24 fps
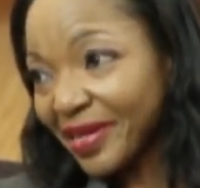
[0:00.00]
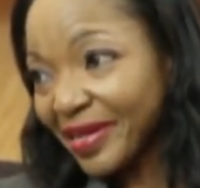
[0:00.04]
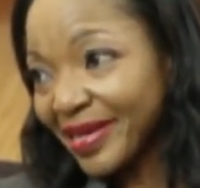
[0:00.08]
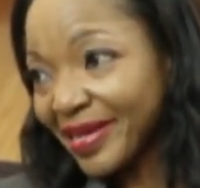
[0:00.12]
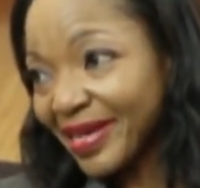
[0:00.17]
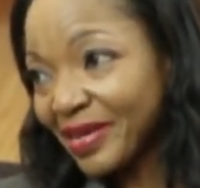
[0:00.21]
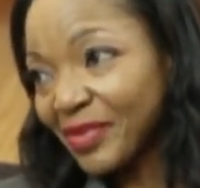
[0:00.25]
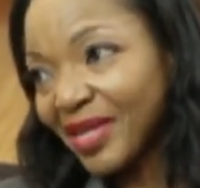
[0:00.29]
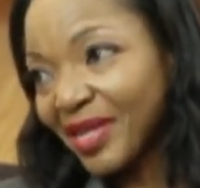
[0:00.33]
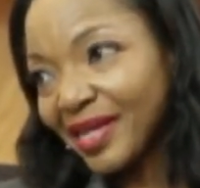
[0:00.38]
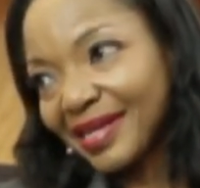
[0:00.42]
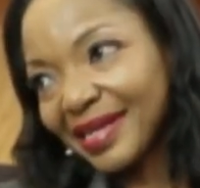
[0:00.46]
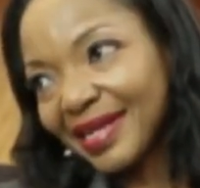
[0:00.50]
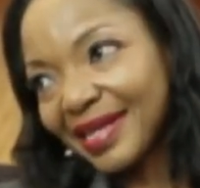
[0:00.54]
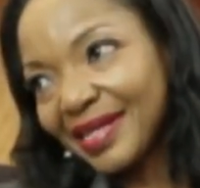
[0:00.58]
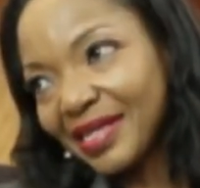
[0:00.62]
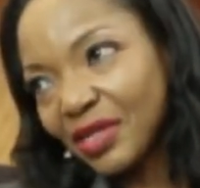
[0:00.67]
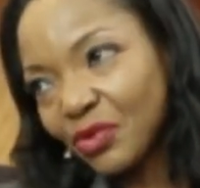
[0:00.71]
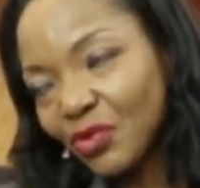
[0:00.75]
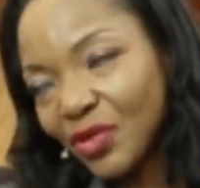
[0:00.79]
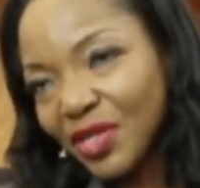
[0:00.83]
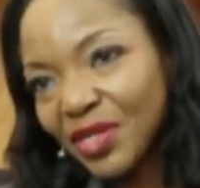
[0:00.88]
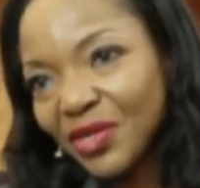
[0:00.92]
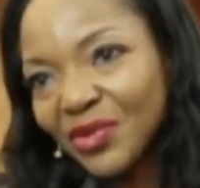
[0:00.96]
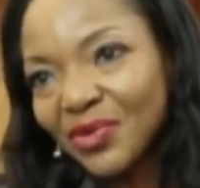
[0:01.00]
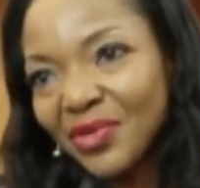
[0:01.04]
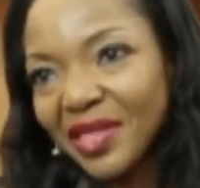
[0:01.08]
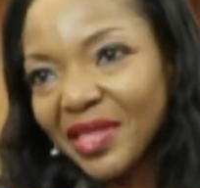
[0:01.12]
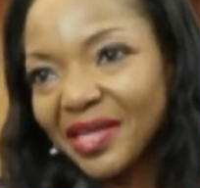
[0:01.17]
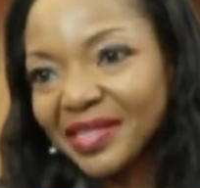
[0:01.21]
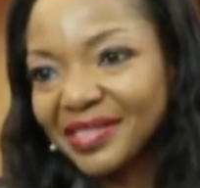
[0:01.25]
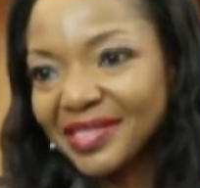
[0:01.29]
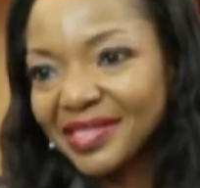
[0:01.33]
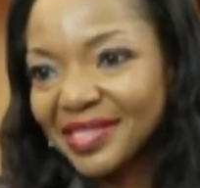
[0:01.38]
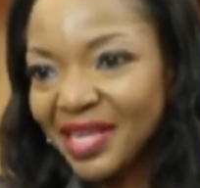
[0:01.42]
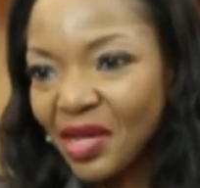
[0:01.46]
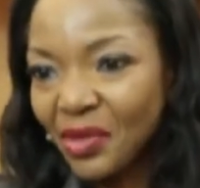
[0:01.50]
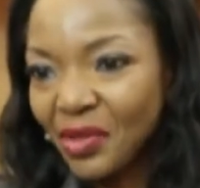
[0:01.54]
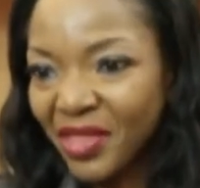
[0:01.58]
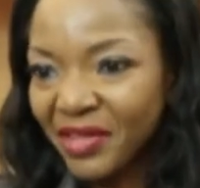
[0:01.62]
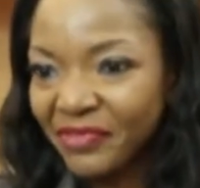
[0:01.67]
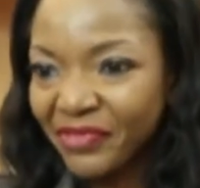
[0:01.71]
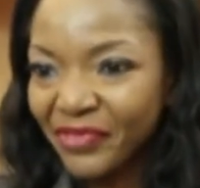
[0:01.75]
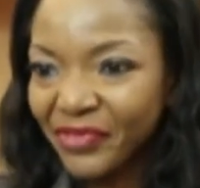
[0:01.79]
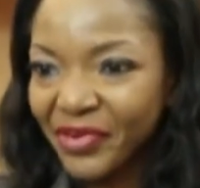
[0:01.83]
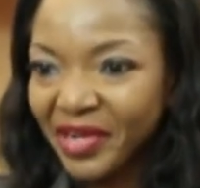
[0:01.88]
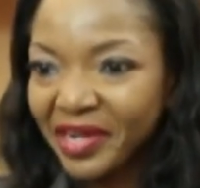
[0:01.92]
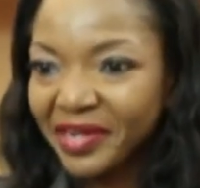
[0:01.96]
I mean, clearly we know that South
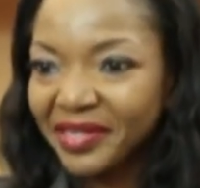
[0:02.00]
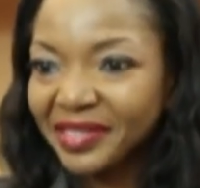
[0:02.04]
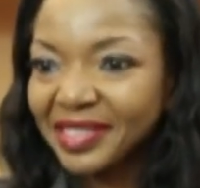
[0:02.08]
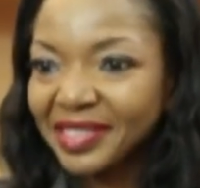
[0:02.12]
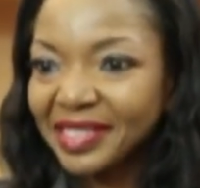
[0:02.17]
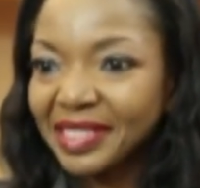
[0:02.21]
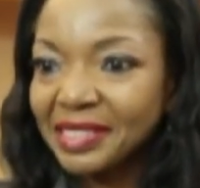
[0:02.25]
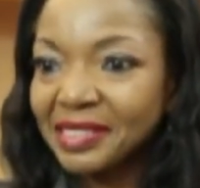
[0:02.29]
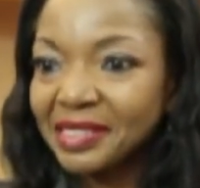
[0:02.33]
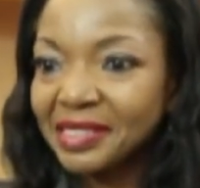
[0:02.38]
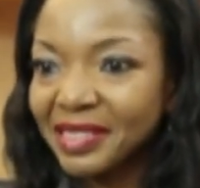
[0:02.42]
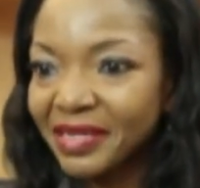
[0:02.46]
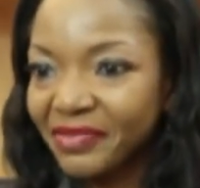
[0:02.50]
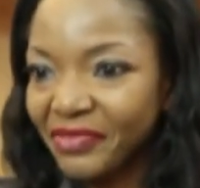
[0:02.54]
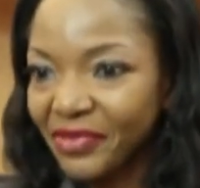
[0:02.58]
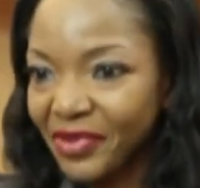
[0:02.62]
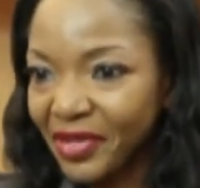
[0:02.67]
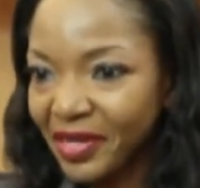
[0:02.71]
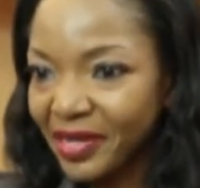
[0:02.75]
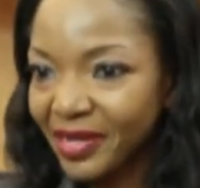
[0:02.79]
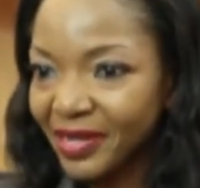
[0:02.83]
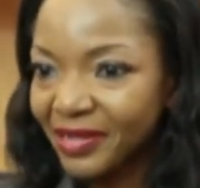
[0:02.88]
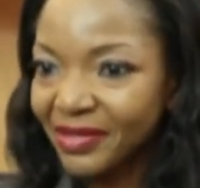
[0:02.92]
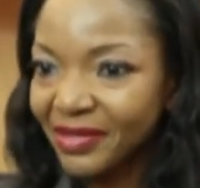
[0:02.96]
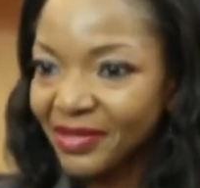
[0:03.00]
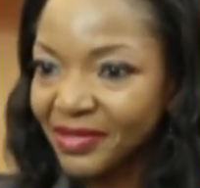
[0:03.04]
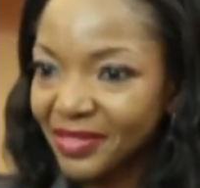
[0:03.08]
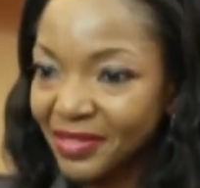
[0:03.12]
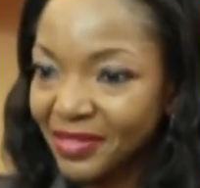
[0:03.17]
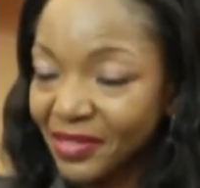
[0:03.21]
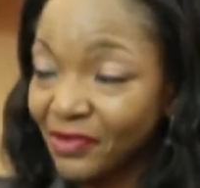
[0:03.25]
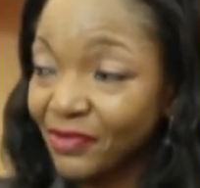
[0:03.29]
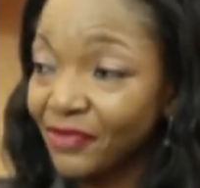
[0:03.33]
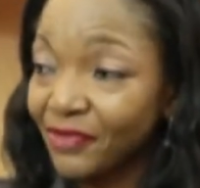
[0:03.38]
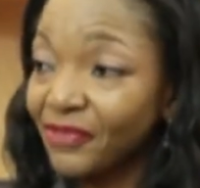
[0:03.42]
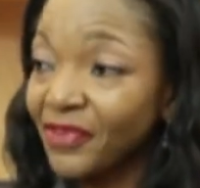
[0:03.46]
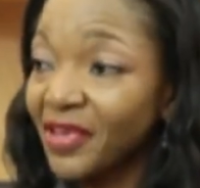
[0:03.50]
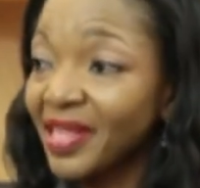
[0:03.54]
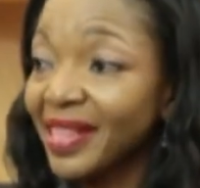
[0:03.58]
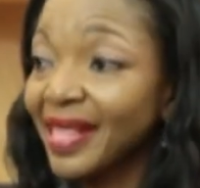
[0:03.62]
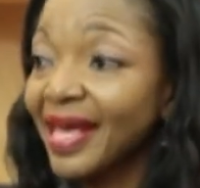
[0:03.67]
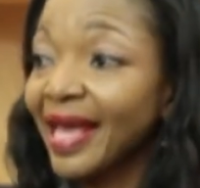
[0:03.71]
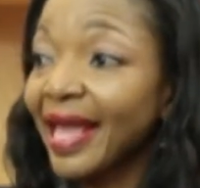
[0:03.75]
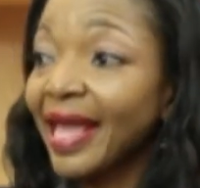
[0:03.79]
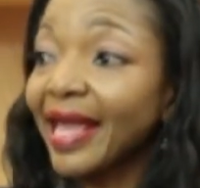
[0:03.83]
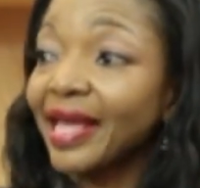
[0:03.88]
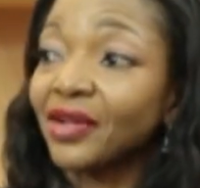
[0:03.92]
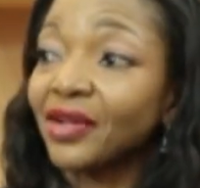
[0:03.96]
Africa and East Africa are sort of further
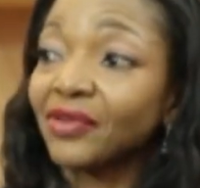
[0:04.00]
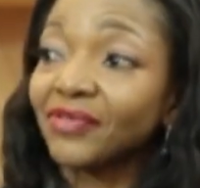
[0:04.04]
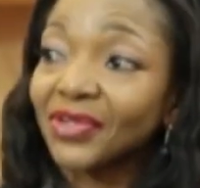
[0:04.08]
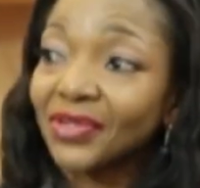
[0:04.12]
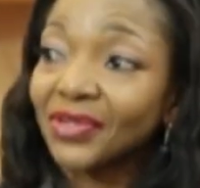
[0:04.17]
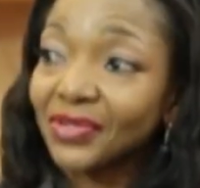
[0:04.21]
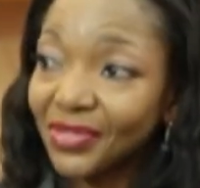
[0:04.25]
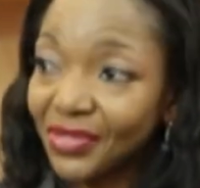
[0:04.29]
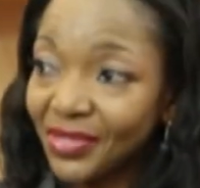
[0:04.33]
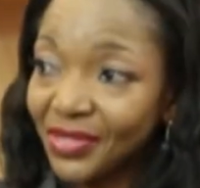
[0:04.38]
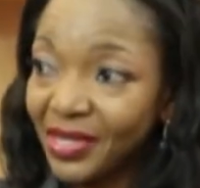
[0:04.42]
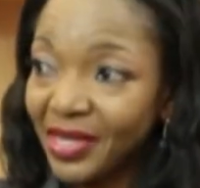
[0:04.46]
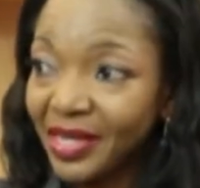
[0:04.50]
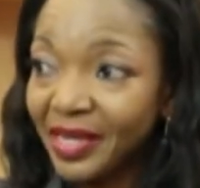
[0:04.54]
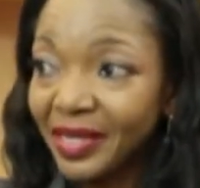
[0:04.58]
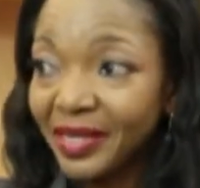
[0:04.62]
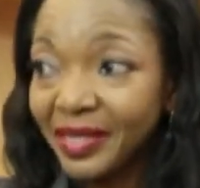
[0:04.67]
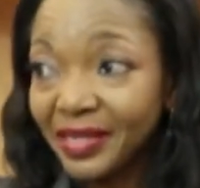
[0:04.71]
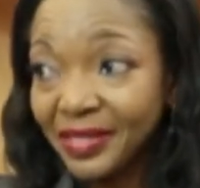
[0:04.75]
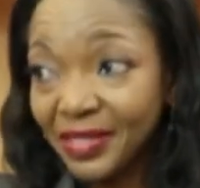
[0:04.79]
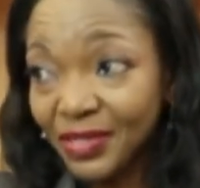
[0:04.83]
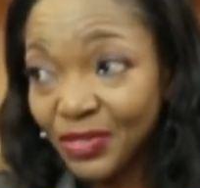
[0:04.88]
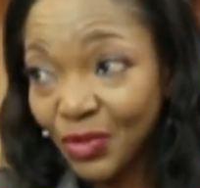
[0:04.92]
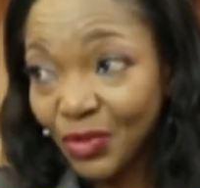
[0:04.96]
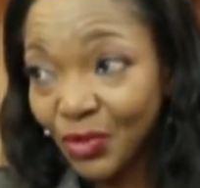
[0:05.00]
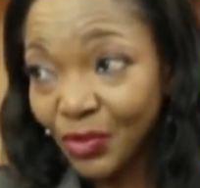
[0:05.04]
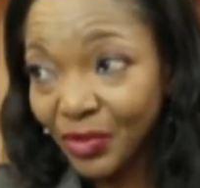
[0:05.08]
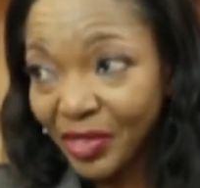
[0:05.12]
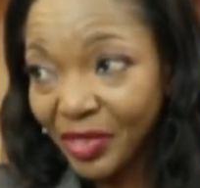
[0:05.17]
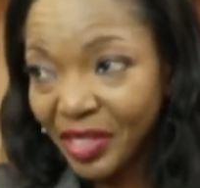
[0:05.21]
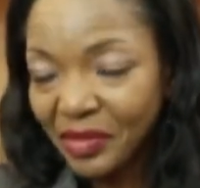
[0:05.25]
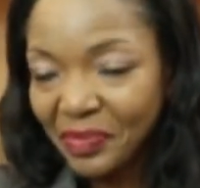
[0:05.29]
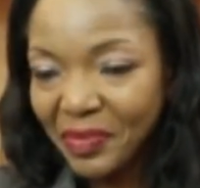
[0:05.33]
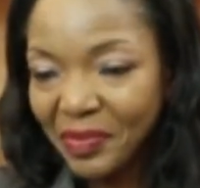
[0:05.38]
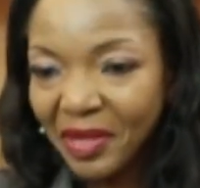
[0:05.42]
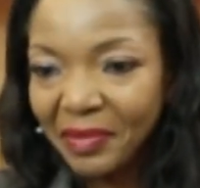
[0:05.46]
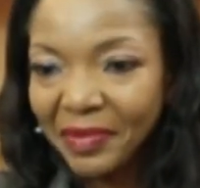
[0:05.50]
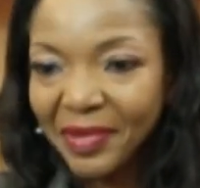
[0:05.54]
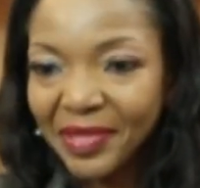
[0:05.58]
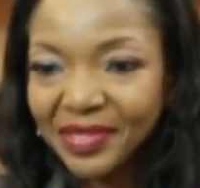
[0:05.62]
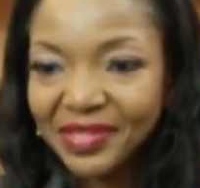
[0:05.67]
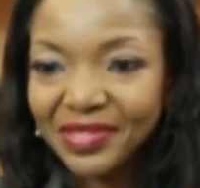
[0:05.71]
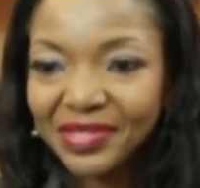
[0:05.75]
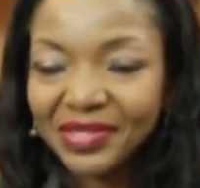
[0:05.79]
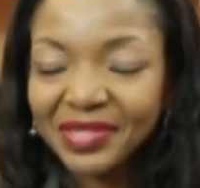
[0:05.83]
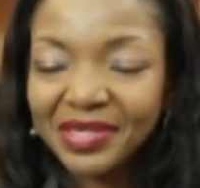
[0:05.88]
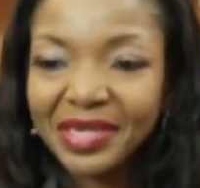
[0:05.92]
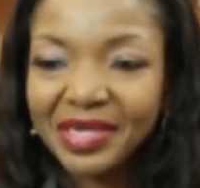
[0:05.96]
ahead of us in this whole
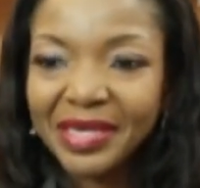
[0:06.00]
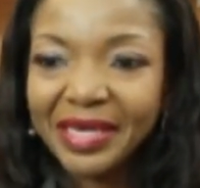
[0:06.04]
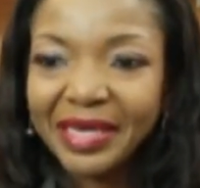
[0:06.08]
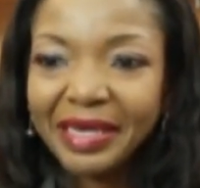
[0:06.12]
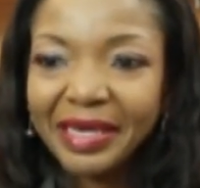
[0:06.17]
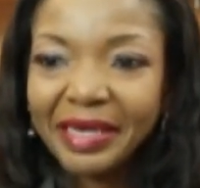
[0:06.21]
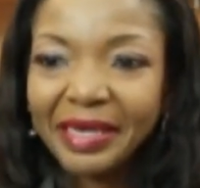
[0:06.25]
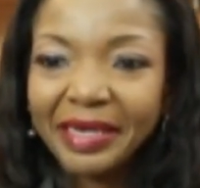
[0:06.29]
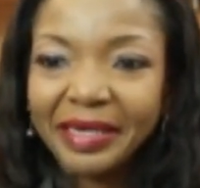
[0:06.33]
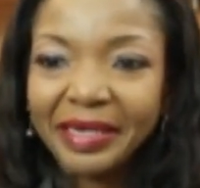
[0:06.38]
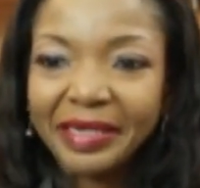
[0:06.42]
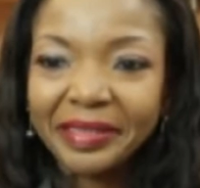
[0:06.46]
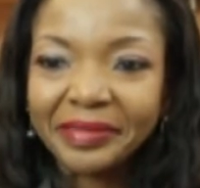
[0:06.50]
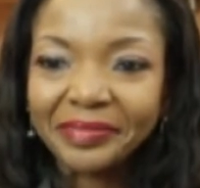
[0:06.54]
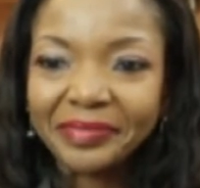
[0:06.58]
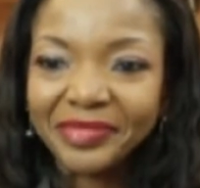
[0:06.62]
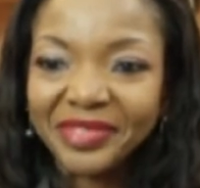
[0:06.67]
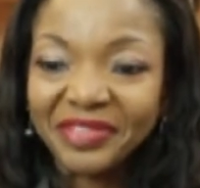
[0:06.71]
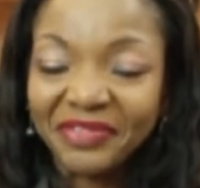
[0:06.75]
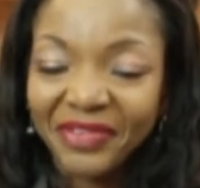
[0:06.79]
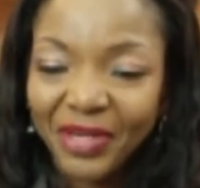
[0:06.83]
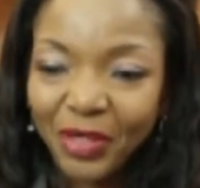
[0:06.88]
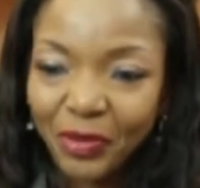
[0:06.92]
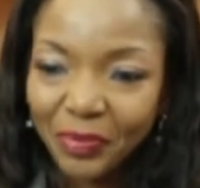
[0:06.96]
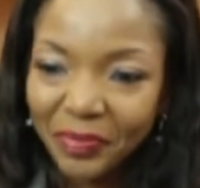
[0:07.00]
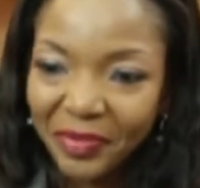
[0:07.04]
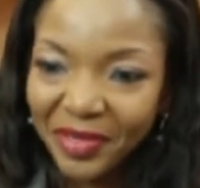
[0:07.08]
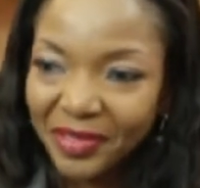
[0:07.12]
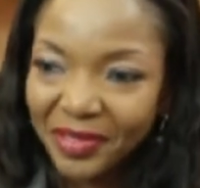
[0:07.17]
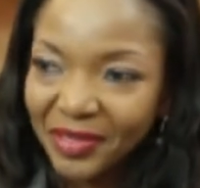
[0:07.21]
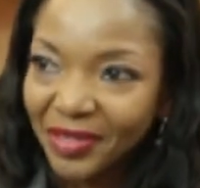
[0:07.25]
e-payments development.